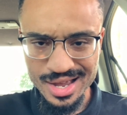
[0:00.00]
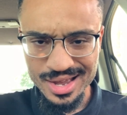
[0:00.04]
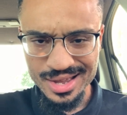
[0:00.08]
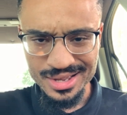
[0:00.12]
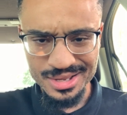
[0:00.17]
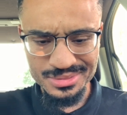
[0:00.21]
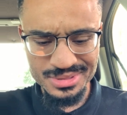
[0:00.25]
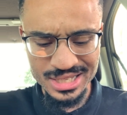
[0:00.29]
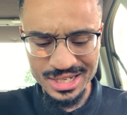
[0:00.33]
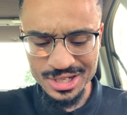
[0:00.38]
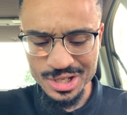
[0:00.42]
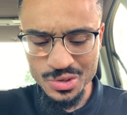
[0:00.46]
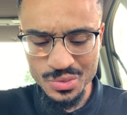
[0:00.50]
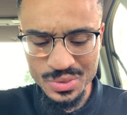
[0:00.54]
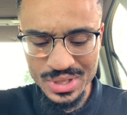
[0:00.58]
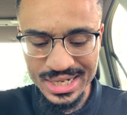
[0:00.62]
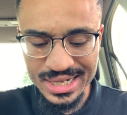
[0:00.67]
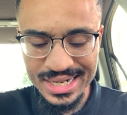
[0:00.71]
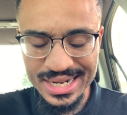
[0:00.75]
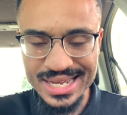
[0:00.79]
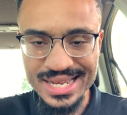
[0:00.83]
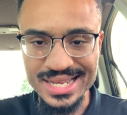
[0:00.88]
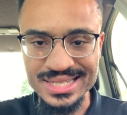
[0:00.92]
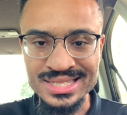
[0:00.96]
I'm telling you what
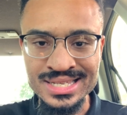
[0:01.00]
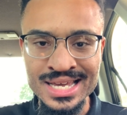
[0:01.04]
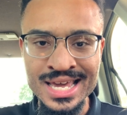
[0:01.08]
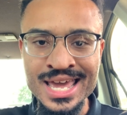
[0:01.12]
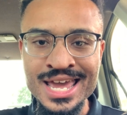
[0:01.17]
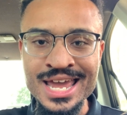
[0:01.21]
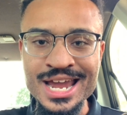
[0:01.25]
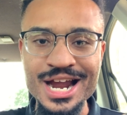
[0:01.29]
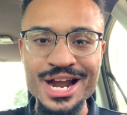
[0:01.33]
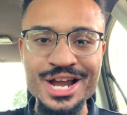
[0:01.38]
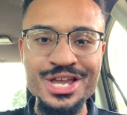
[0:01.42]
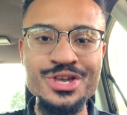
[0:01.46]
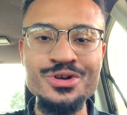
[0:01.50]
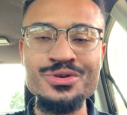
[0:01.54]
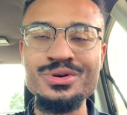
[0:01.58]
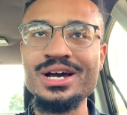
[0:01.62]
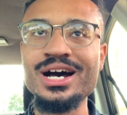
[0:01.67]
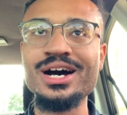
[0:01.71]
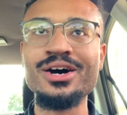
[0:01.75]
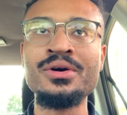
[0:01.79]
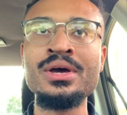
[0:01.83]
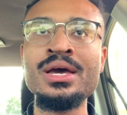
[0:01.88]
it is. Here you go.